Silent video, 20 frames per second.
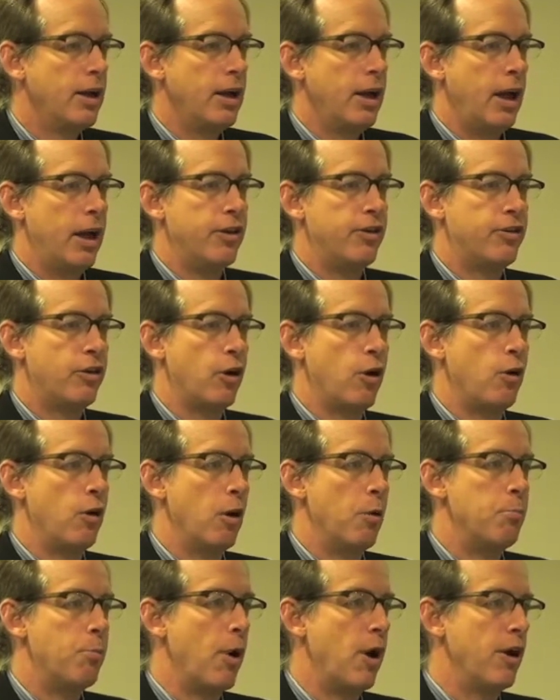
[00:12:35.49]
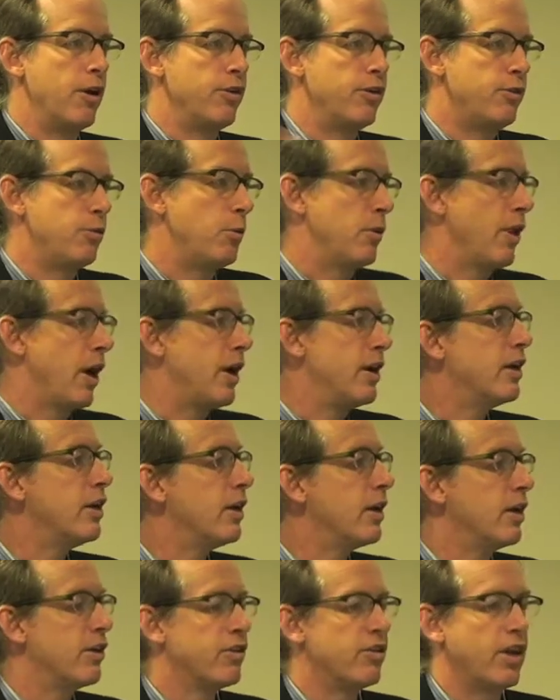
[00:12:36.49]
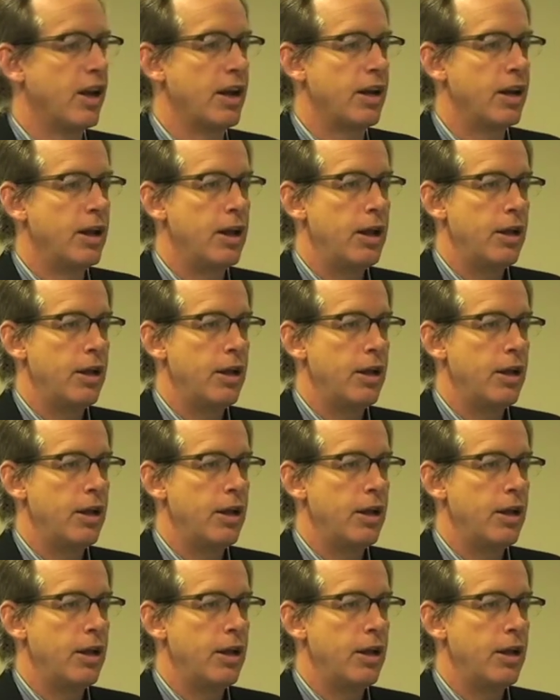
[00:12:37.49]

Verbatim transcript: and so abuzz with ideas that